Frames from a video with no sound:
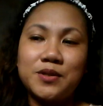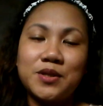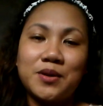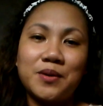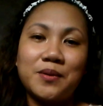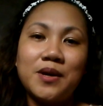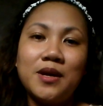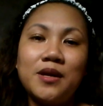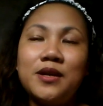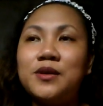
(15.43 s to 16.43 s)
So,
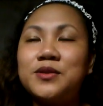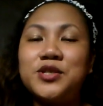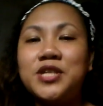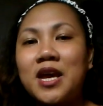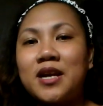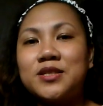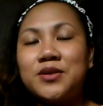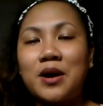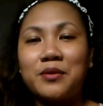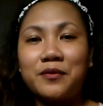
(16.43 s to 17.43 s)
you know, to share
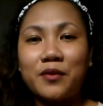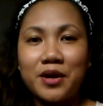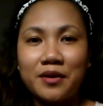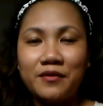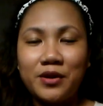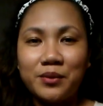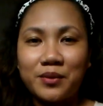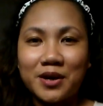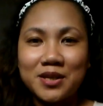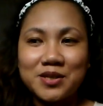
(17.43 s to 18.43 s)
to our foreigner
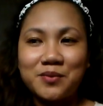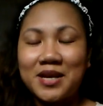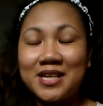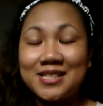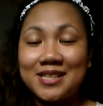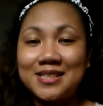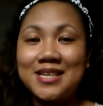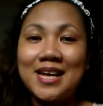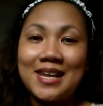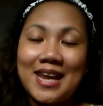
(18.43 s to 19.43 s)
viewers what is it
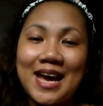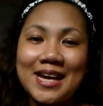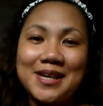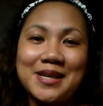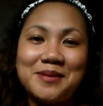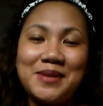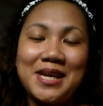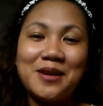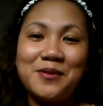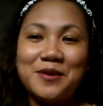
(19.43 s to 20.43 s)
like
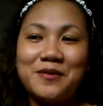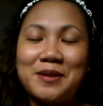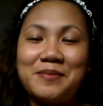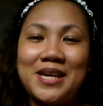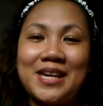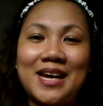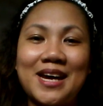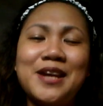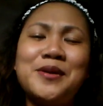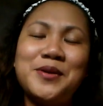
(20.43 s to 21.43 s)
being with a Filipina.
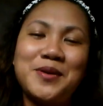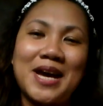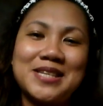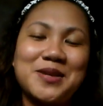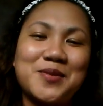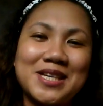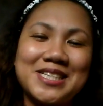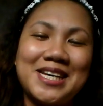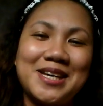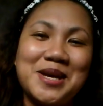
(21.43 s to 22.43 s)
I know you guys are watching